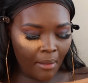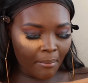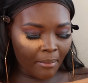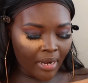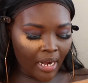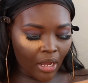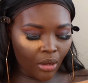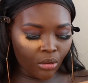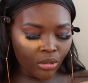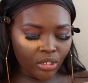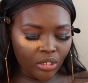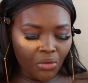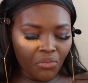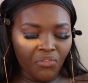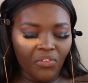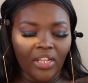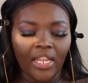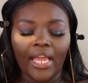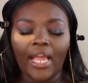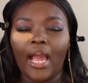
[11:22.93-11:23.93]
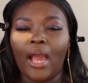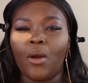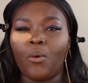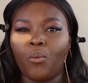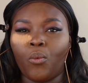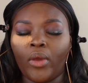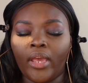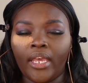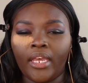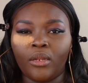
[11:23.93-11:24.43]
but I also feel like I
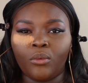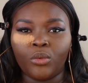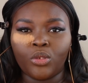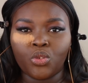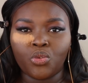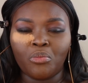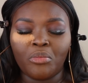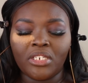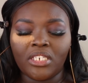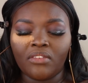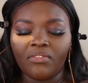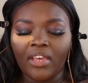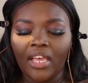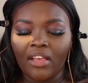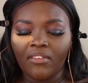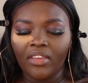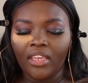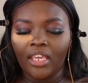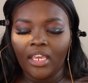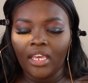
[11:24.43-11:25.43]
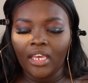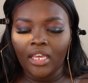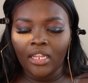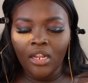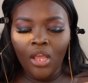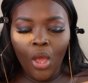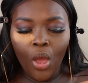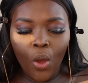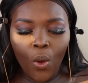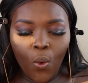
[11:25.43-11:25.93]
went in with too much of a heavy hand.